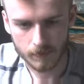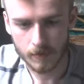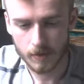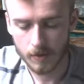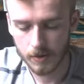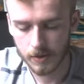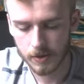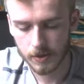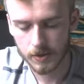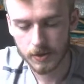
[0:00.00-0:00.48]

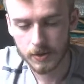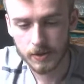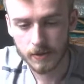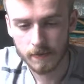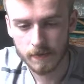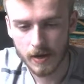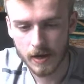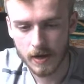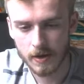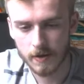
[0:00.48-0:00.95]
So let's
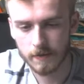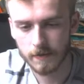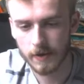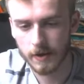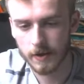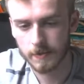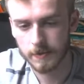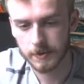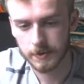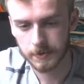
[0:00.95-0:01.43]
define our
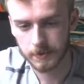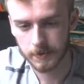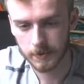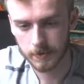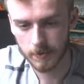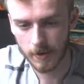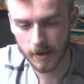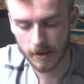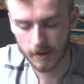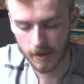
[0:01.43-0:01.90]
variables real
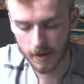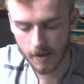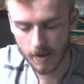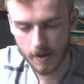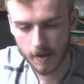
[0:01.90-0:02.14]
quick,